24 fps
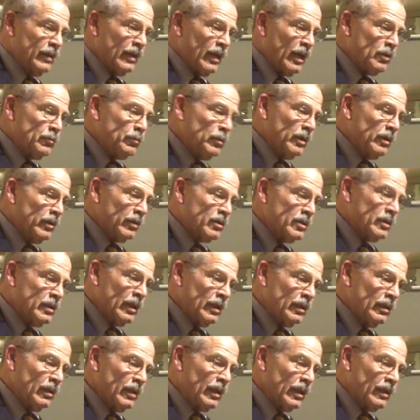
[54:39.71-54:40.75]
They asked me to
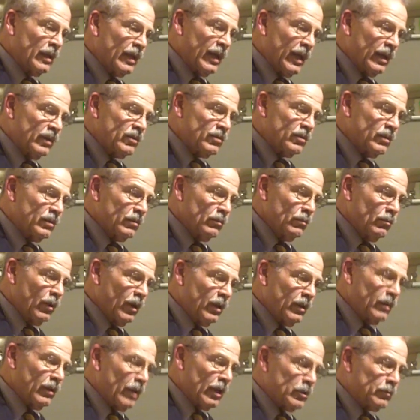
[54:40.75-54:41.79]
extend, and that last
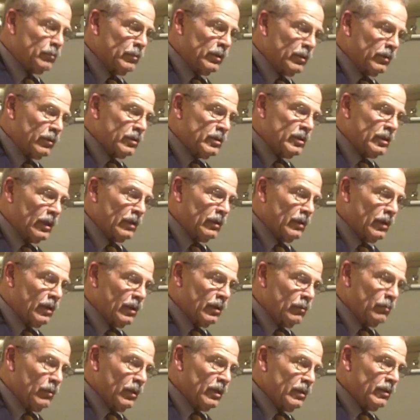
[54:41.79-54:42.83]
month asked me to extend
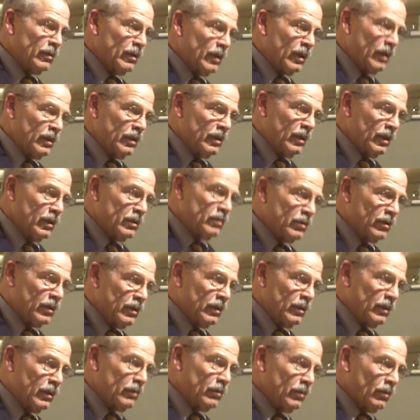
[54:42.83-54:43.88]
another month, and I did. So
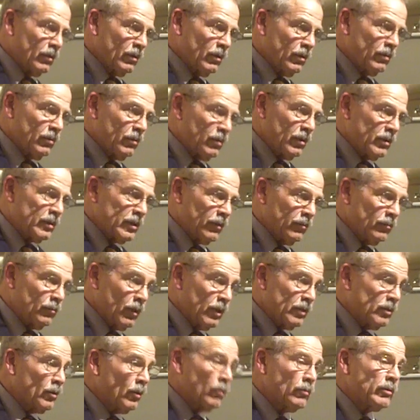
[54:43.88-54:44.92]
I did a total of
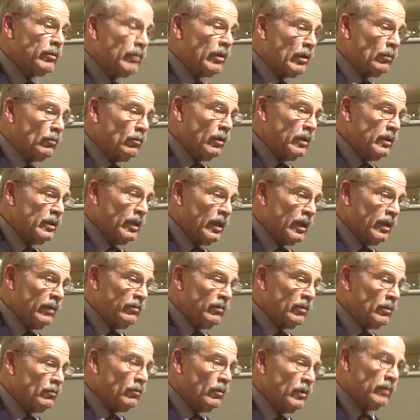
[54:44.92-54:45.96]
37 months. Don't regret one day of
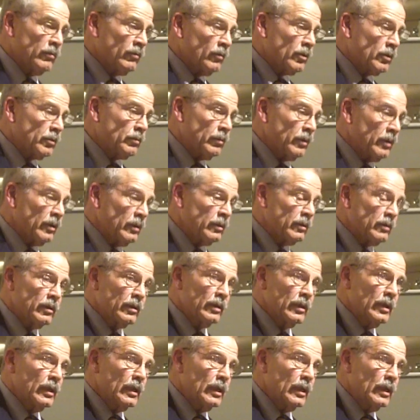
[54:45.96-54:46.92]
it. Wonderful experience.